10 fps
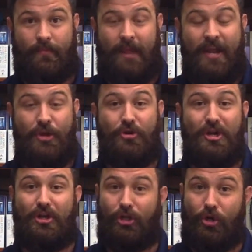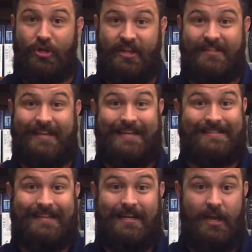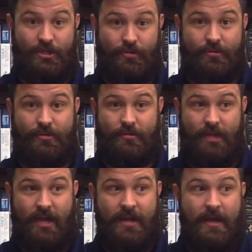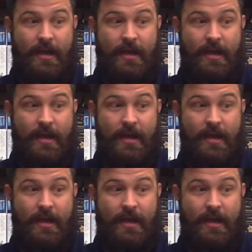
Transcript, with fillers: And you need to learn this as teenagers, okay?